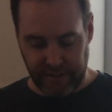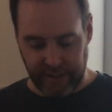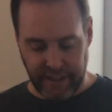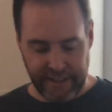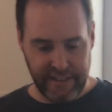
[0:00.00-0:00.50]

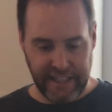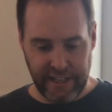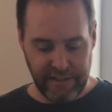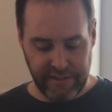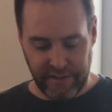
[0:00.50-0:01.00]
cleansing
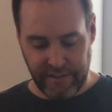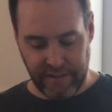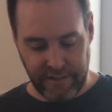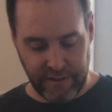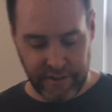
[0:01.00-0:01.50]
agents
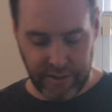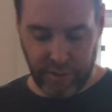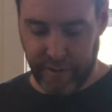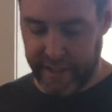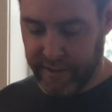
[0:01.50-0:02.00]
or
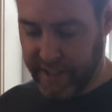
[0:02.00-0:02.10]
chlorine or